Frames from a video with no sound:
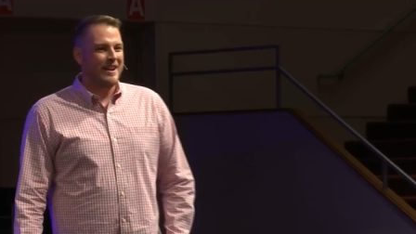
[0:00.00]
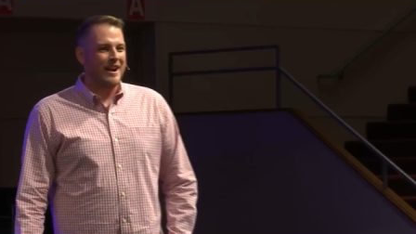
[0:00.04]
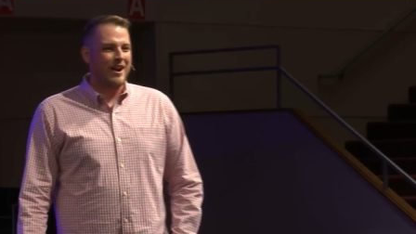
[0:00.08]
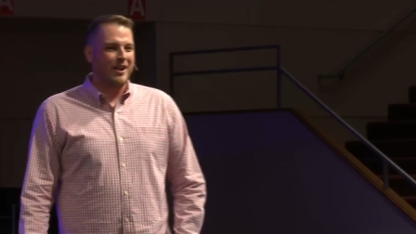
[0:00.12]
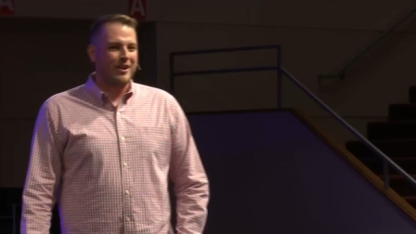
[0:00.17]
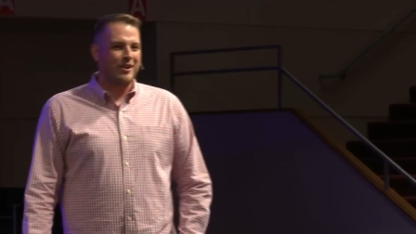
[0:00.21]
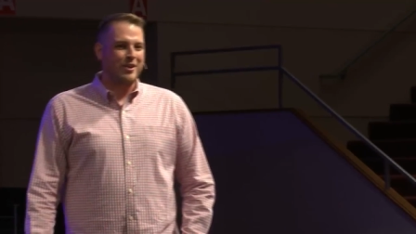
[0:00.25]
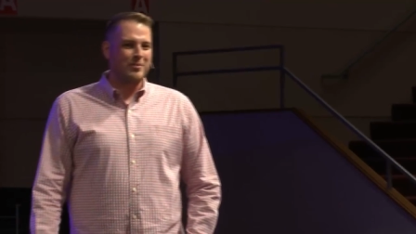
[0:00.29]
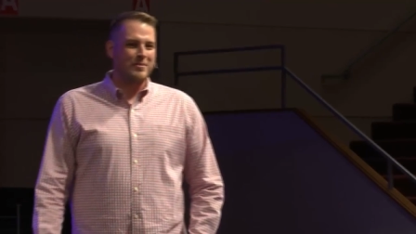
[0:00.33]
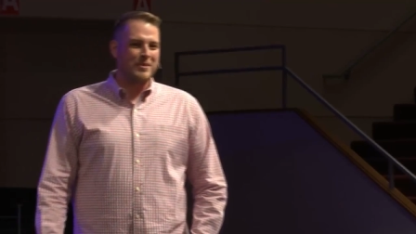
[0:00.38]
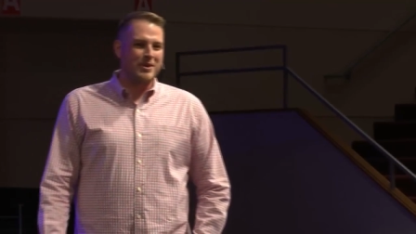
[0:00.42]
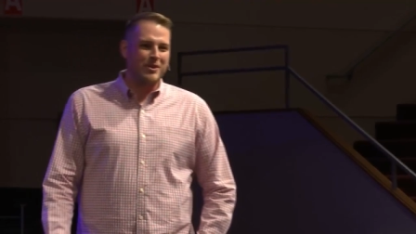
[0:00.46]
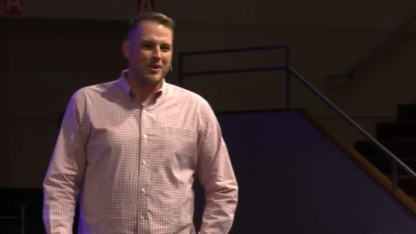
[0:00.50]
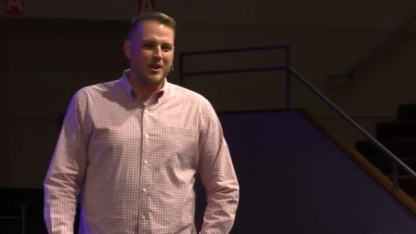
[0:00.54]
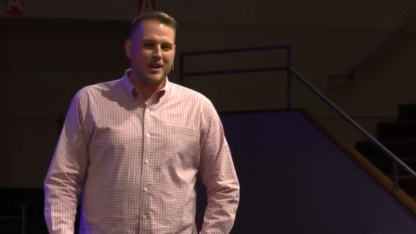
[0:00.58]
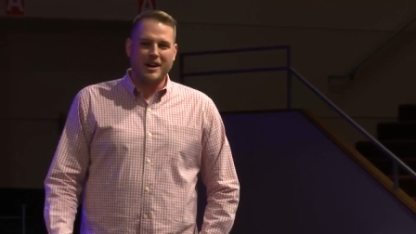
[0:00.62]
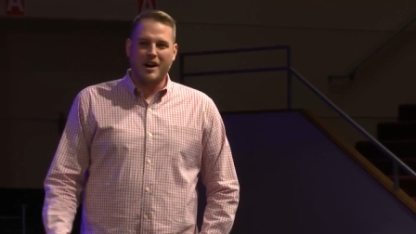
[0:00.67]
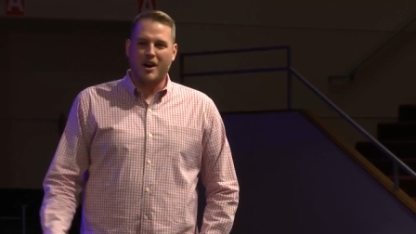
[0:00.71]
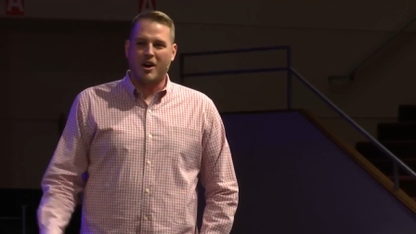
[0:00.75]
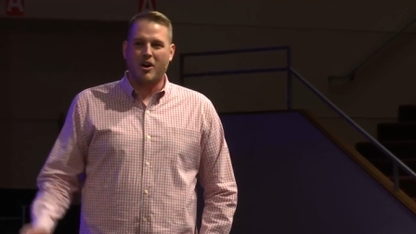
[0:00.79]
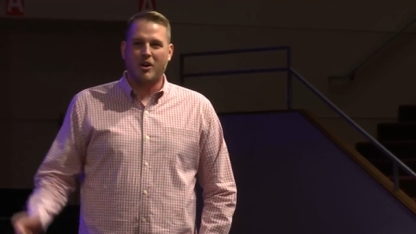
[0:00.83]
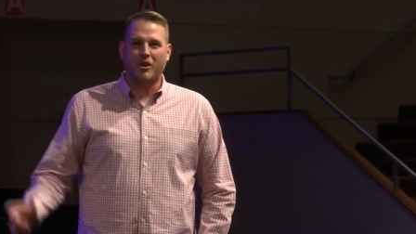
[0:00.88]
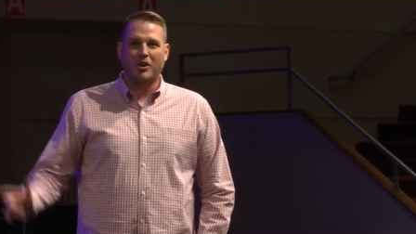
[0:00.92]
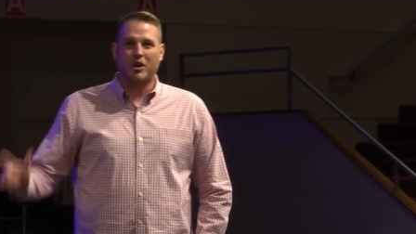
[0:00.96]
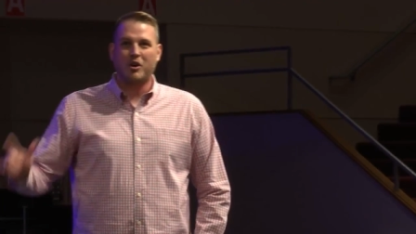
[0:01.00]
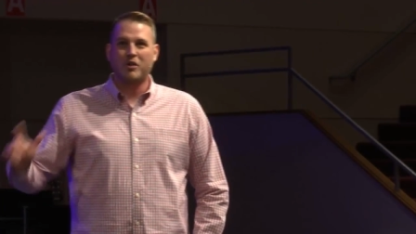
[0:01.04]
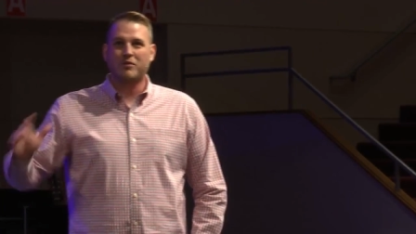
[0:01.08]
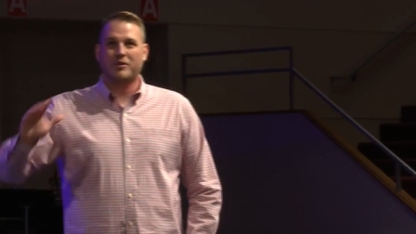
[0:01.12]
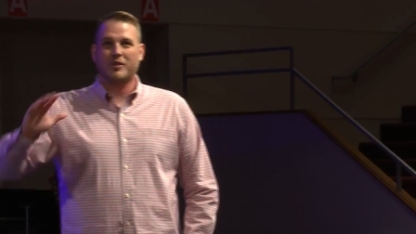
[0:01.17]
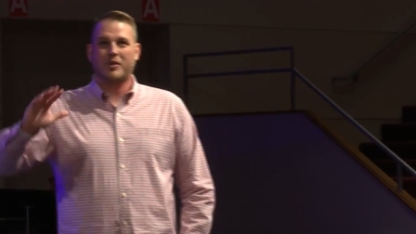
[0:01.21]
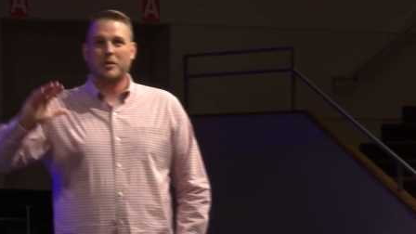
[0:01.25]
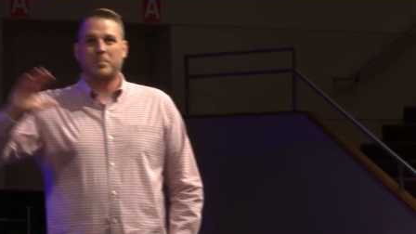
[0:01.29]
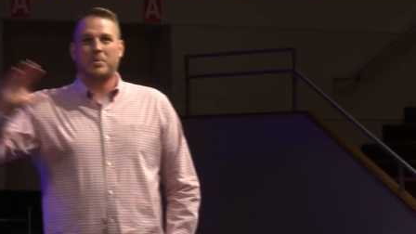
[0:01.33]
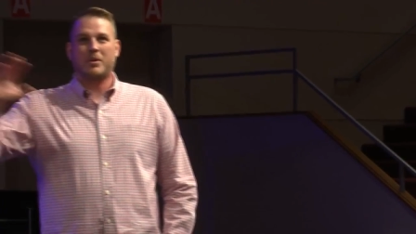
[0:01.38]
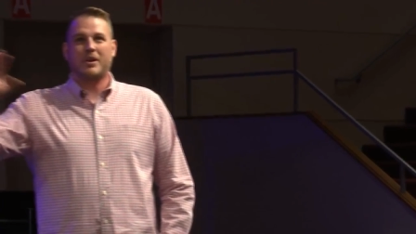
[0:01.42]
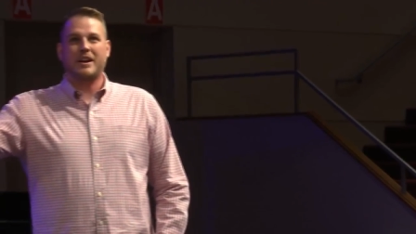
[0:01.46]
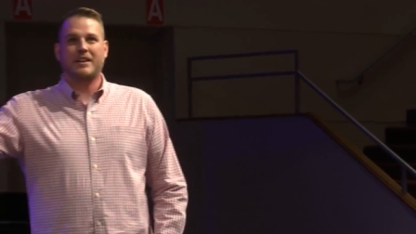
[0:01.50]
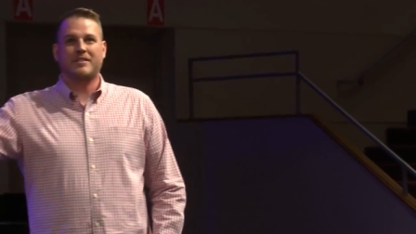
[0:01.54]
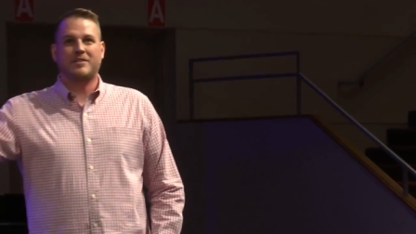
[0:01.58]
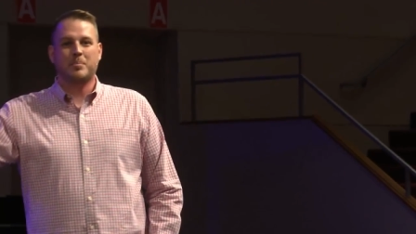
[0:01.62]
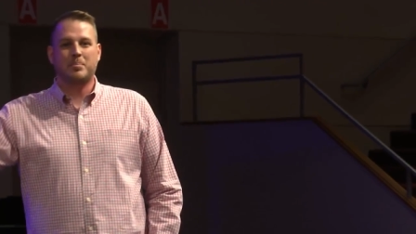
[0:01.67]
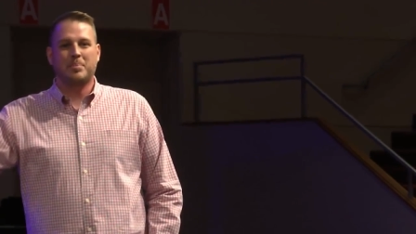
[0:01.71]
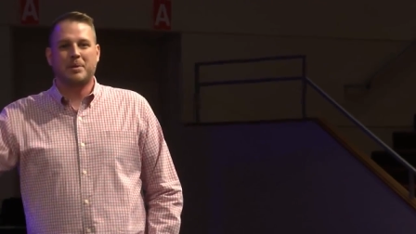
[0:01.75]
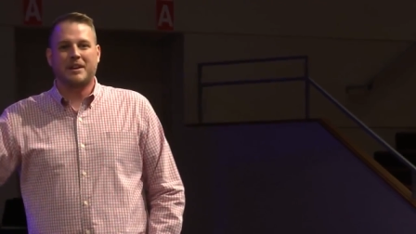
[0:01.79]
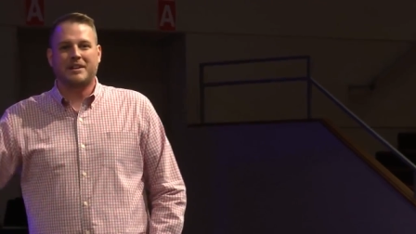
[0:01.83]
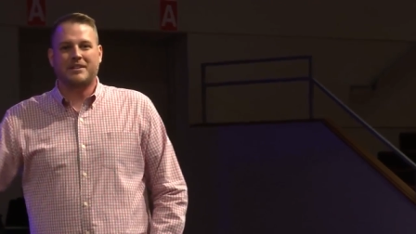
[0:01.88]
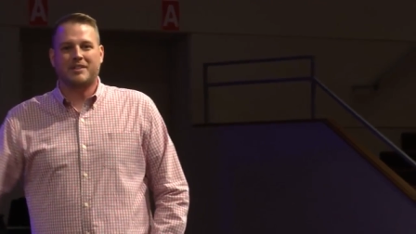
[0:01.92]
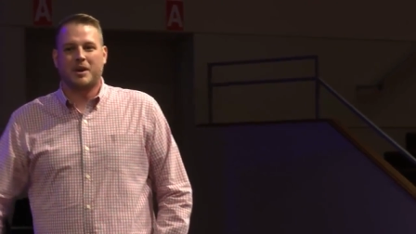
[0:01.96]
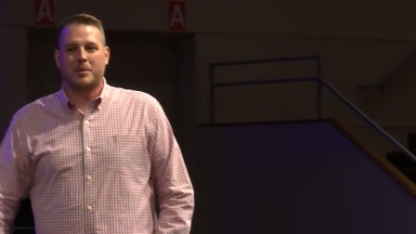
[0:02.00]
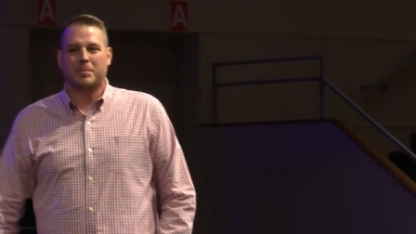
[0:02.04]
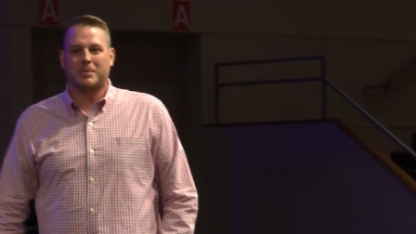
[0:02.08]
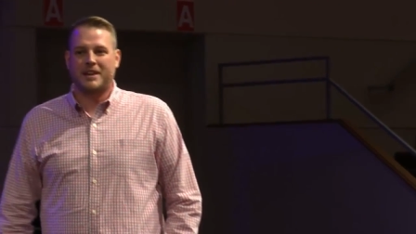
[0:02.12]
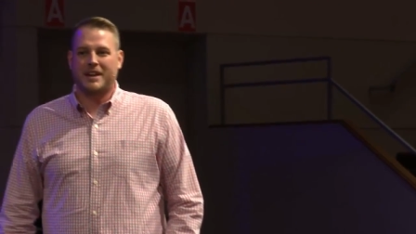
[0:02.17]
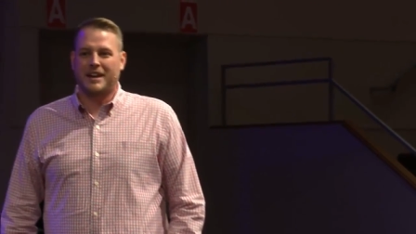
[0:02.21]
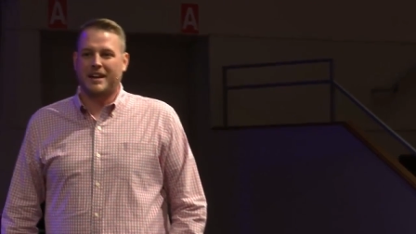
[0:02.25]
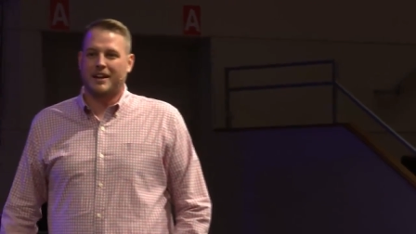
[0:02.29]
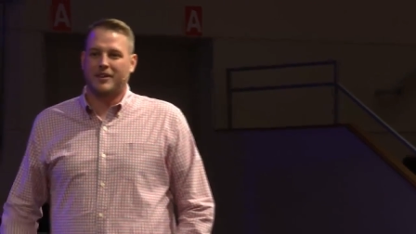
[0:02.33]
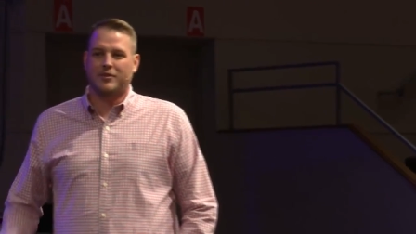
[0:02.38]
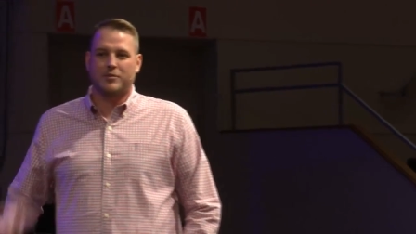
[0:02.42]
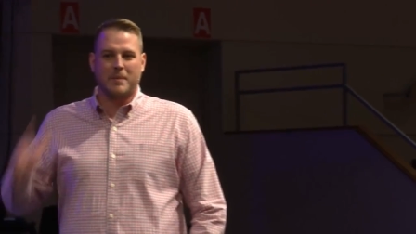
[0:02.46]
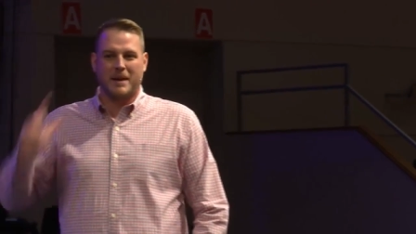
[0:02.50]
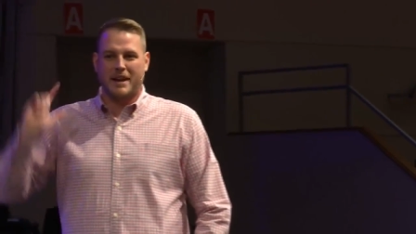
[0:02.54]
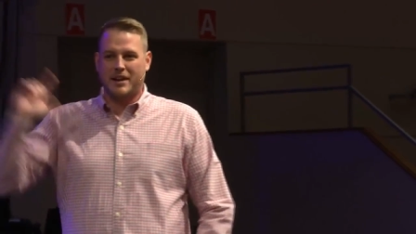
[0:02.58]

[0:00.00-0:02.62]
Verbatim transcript: in our community all over the place and picked up kids,